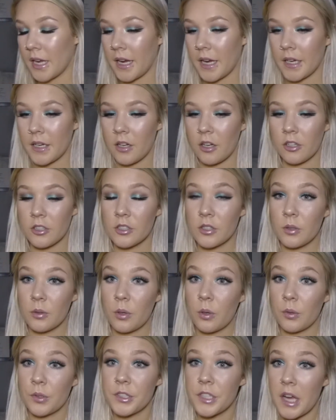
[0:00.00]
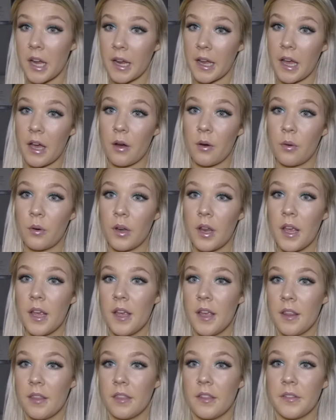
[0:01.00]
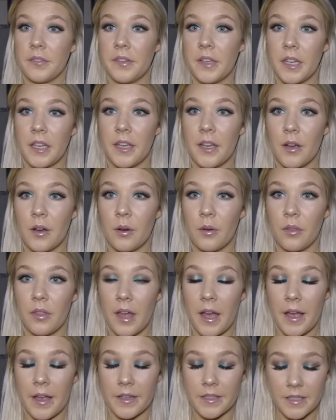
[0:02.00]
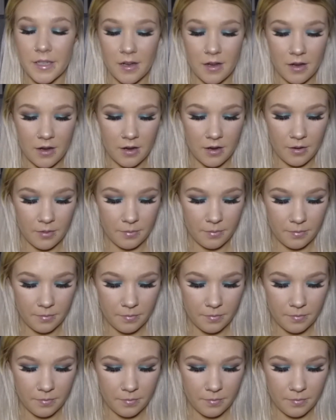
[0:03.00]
and also go check out the video that I